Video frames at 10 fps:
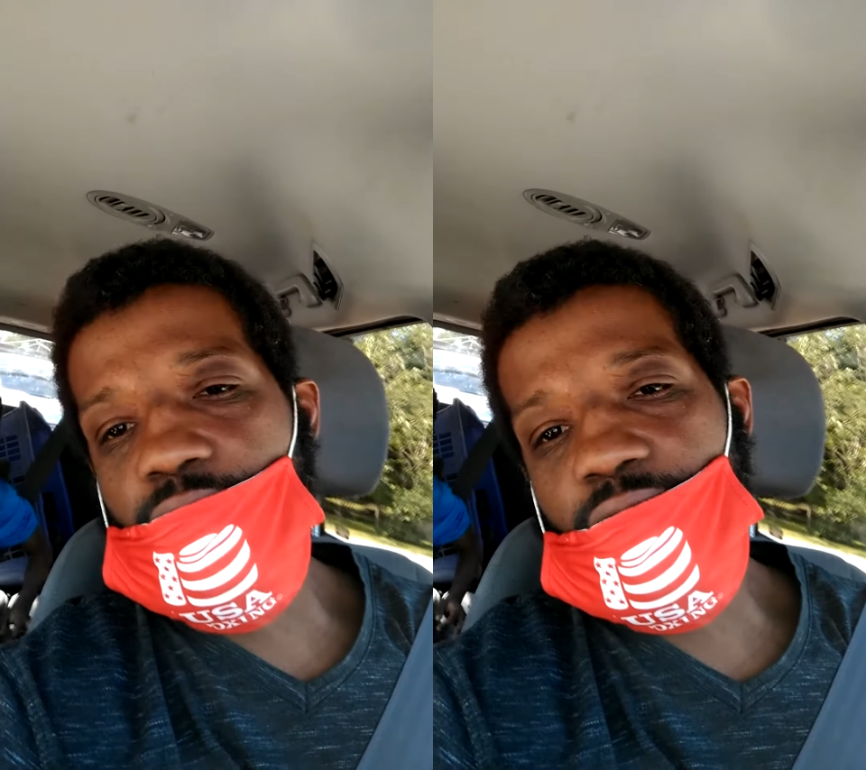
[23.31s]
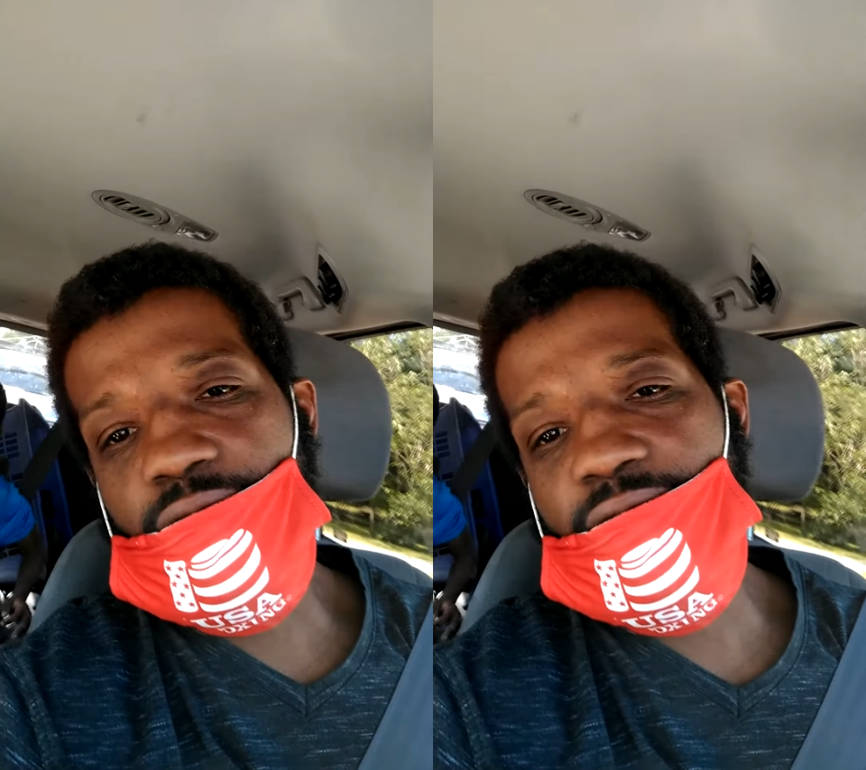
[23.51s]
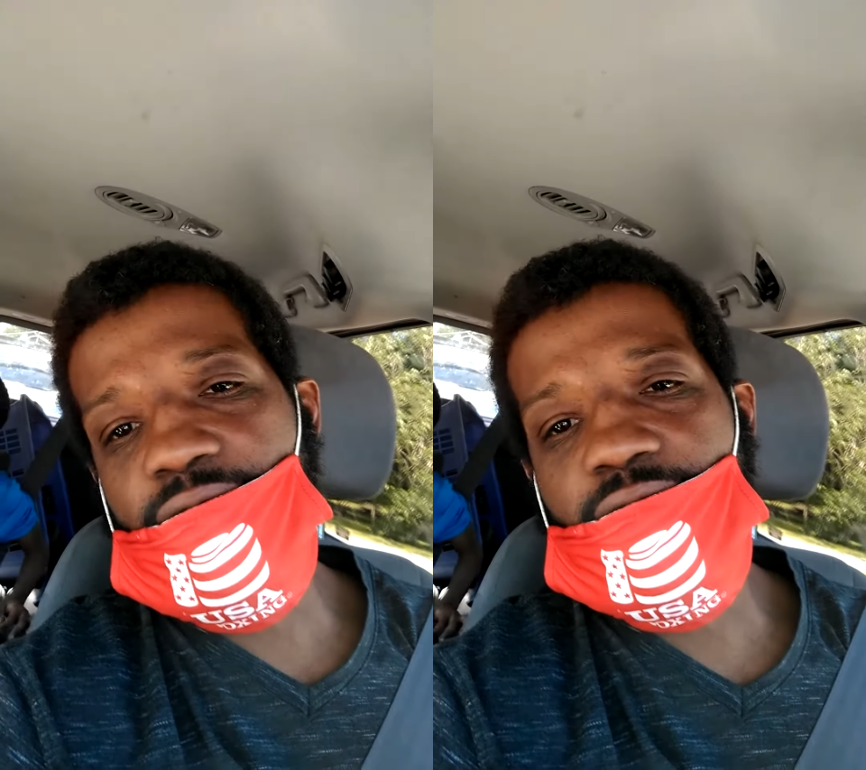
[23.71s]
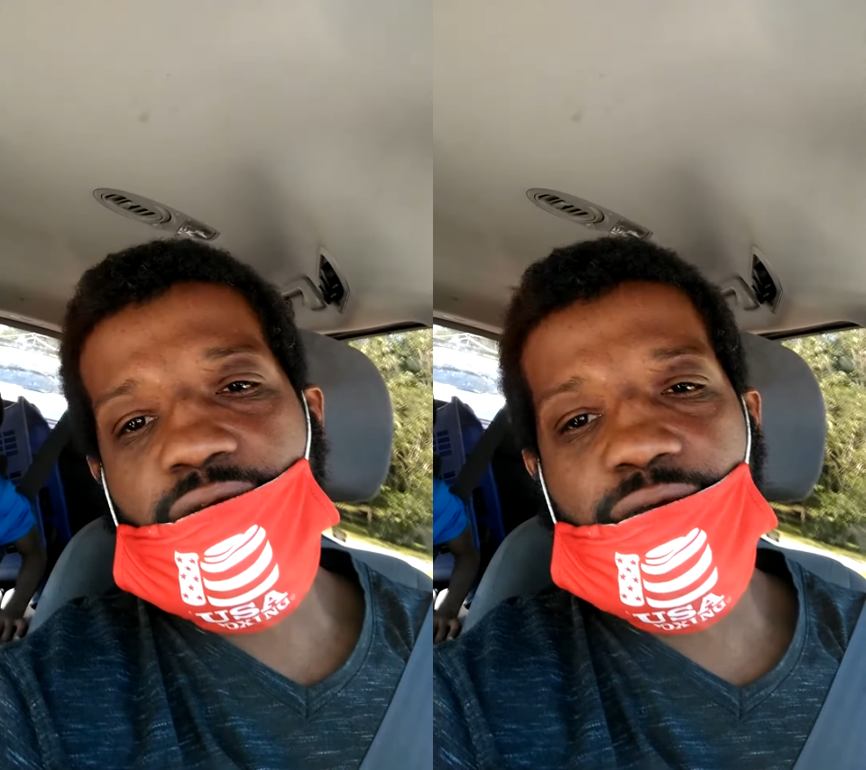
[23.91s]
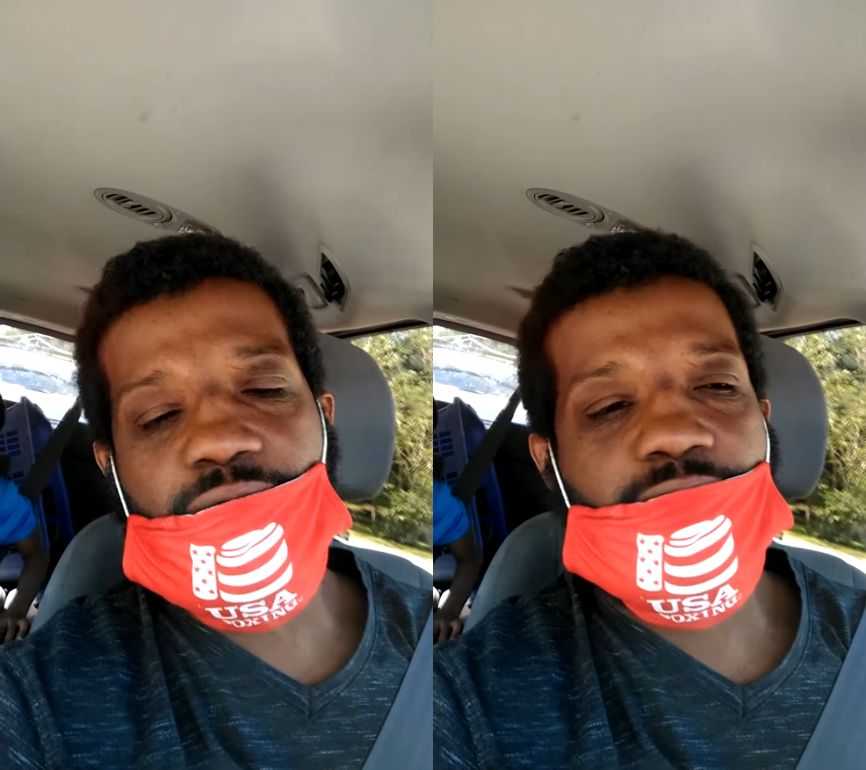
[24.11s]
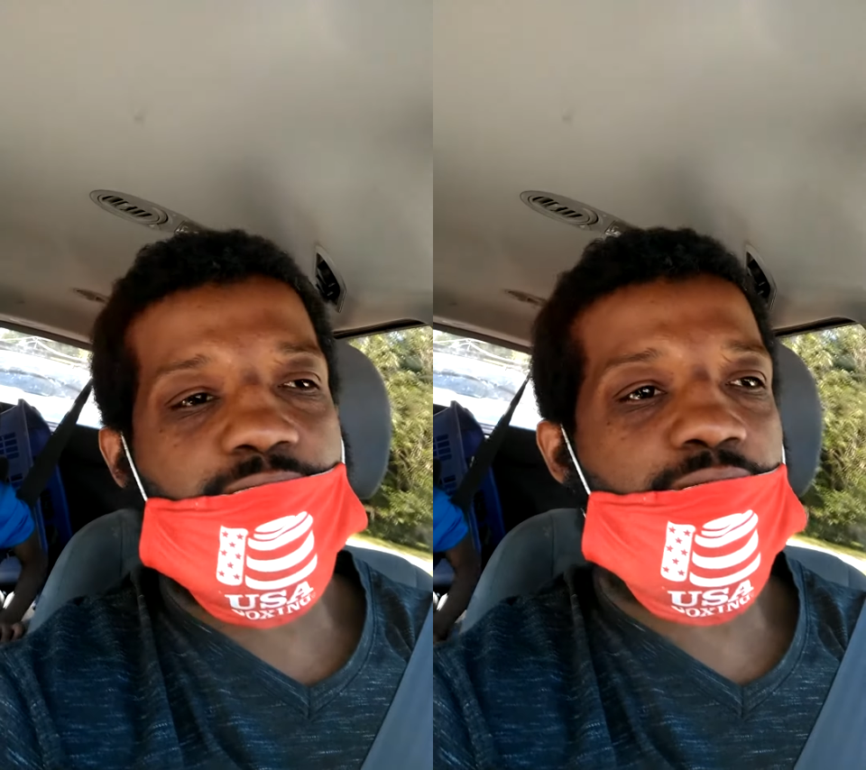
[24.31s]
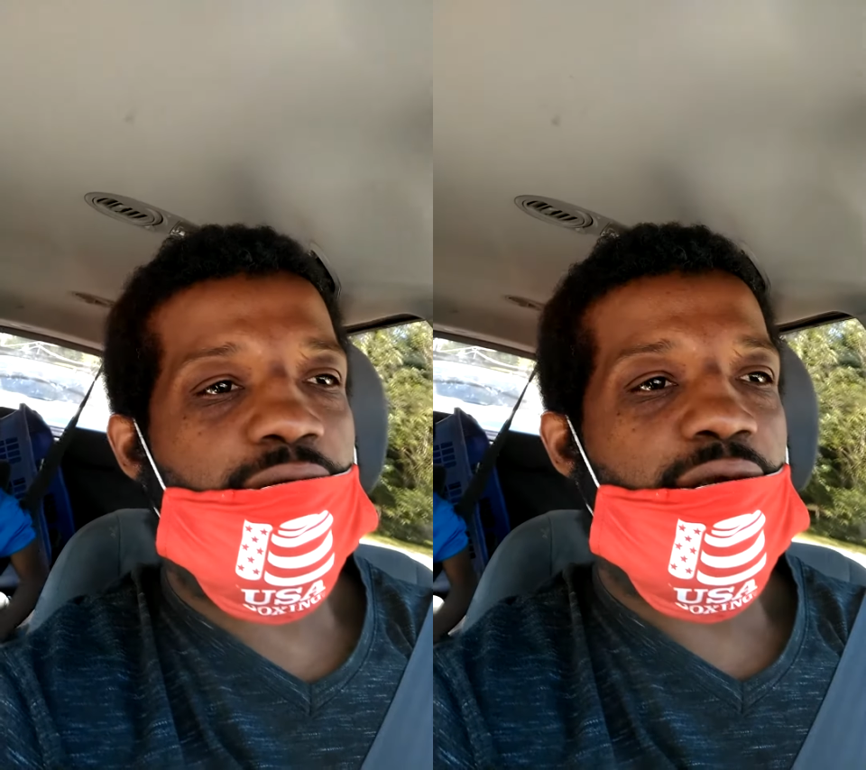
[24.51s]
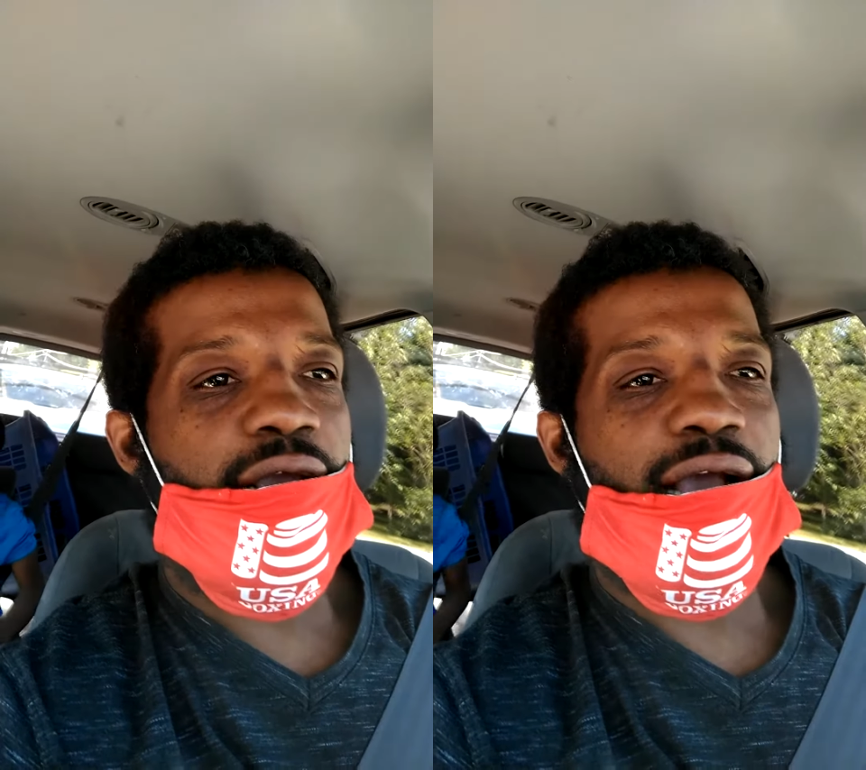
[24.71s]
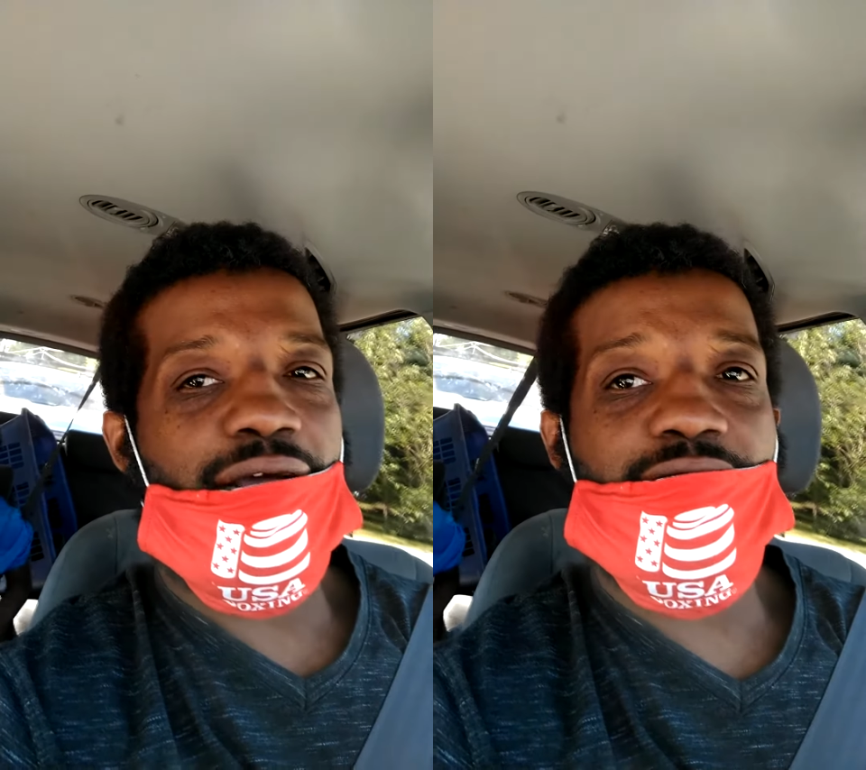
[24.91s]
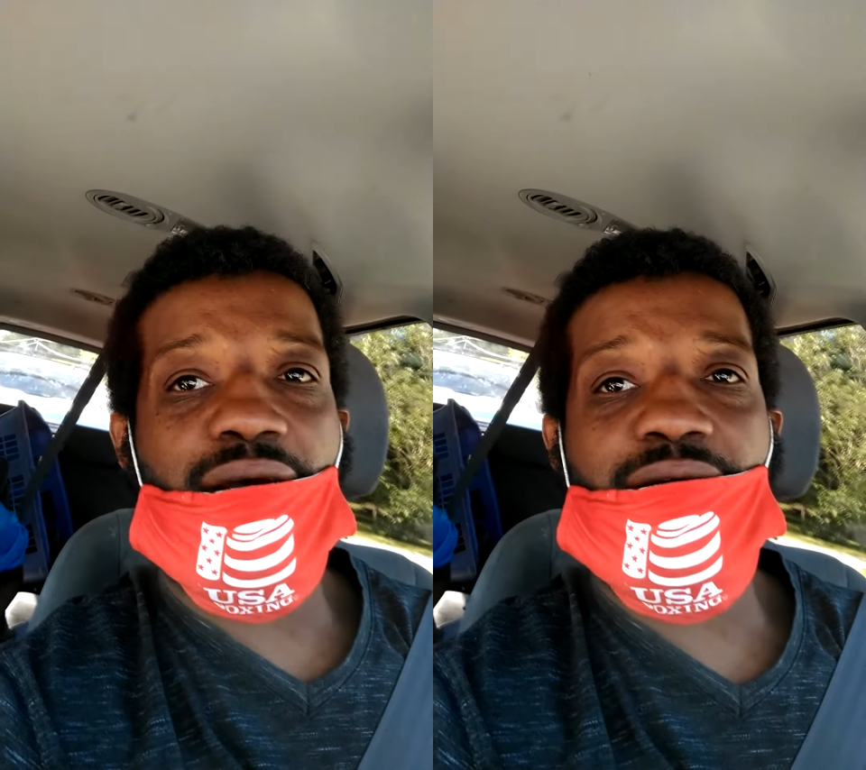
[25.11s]
Clean cut.
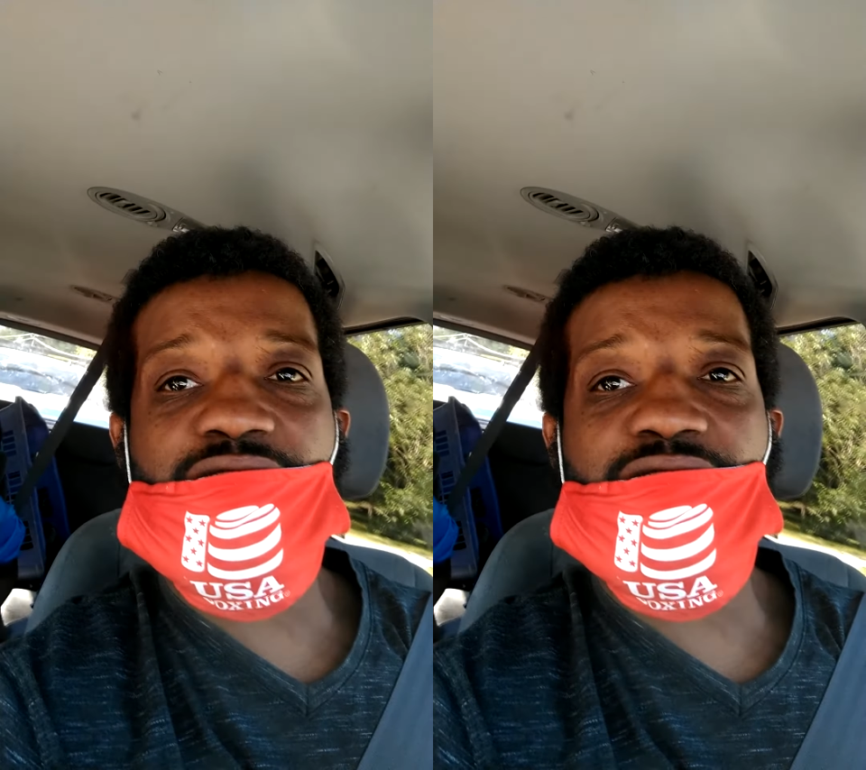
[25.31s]
I